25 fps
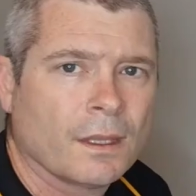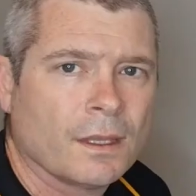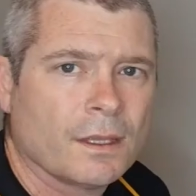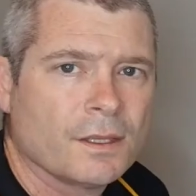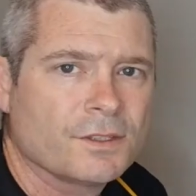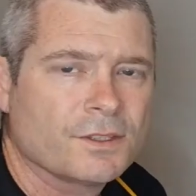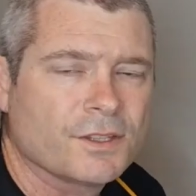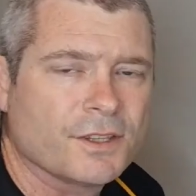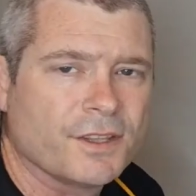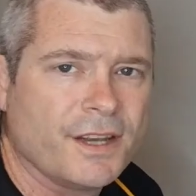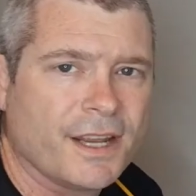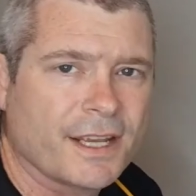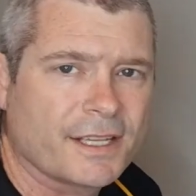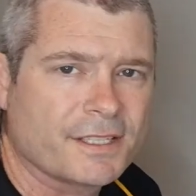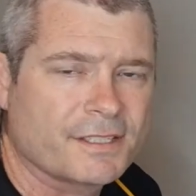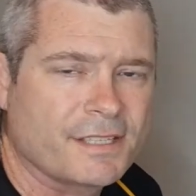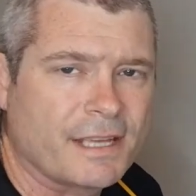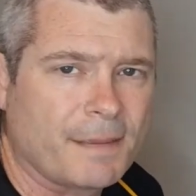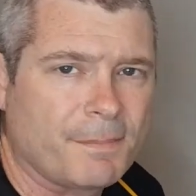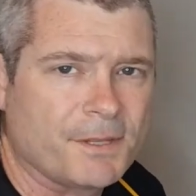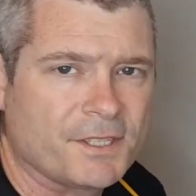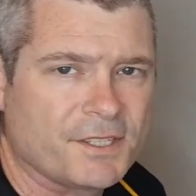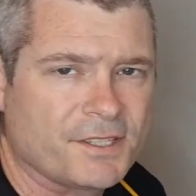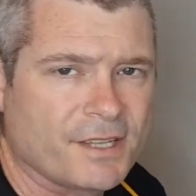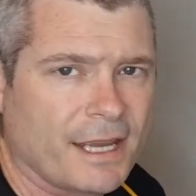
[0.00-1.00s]
So the next
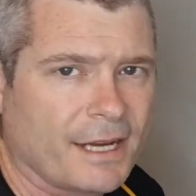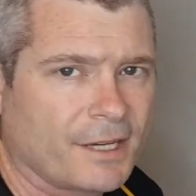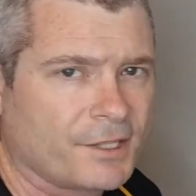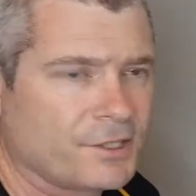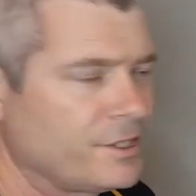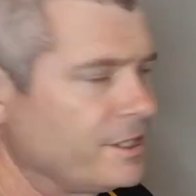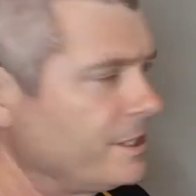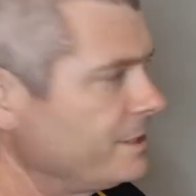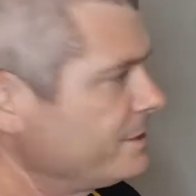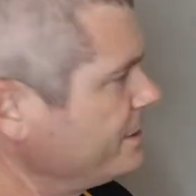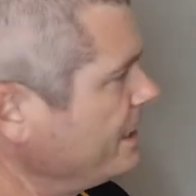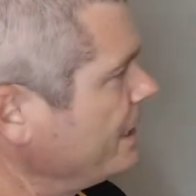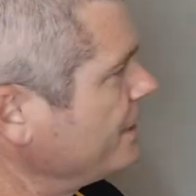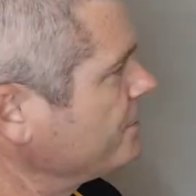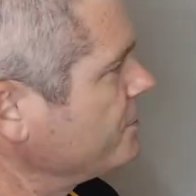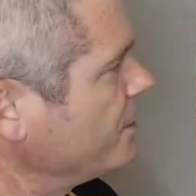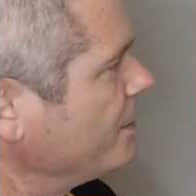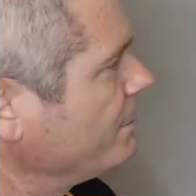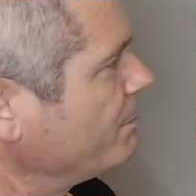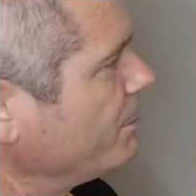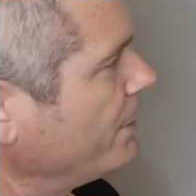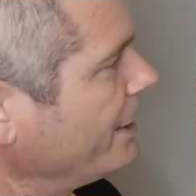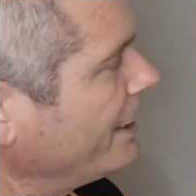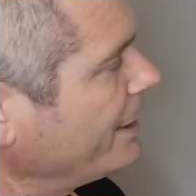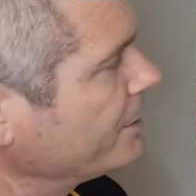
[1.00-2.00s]
step is to actually attach our
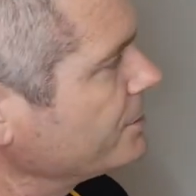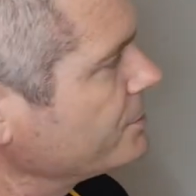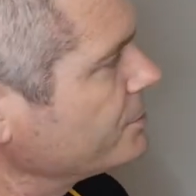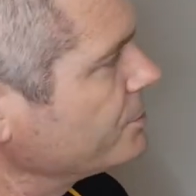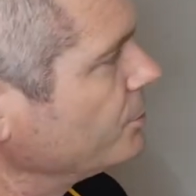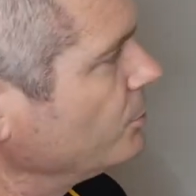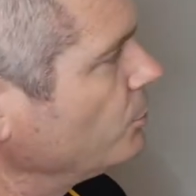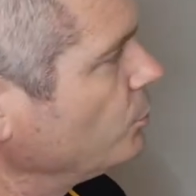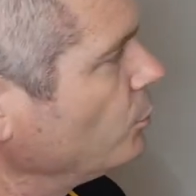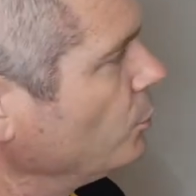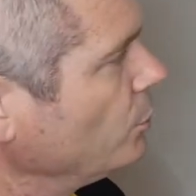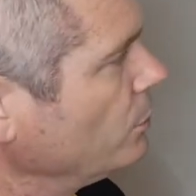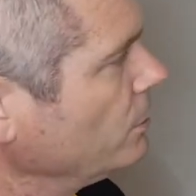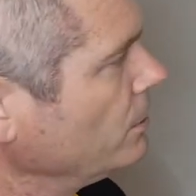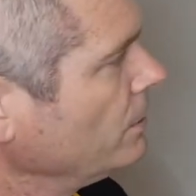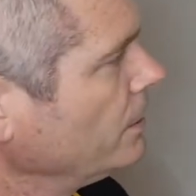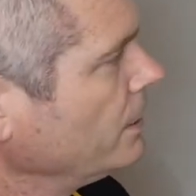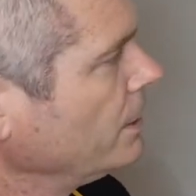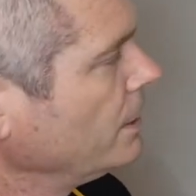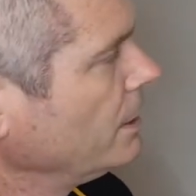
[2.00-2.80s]
bracket to the wall.